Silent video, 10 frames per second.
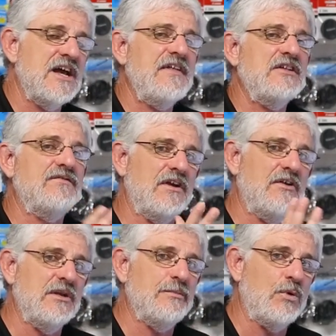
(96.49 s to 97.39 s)
And that's
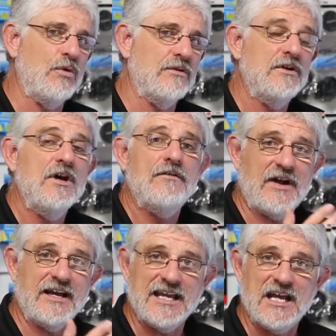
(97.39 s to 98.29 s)
very important, for,
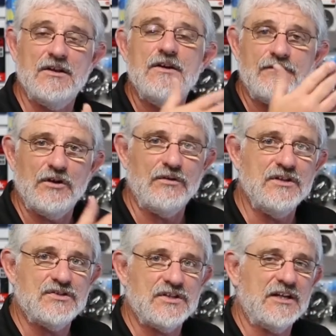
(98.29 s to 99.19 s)
again, for your
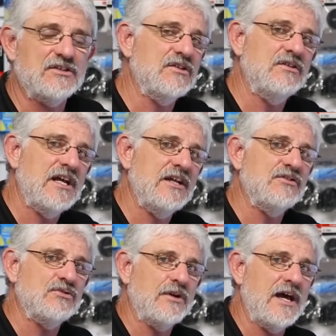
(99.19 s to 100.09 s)
insect and, and
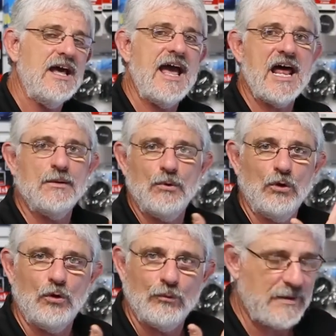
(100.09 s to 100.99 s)
sort of animal
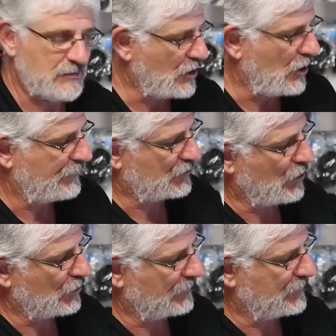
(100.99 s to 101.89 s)
or reptile
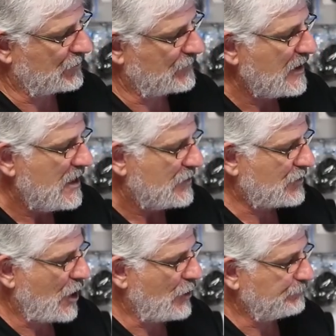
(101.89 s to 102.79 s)
photographers.
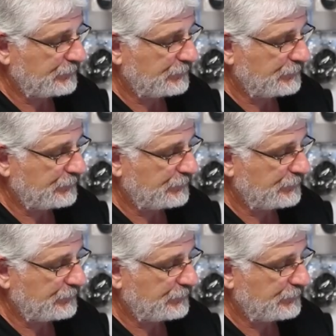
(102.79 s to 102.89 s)
So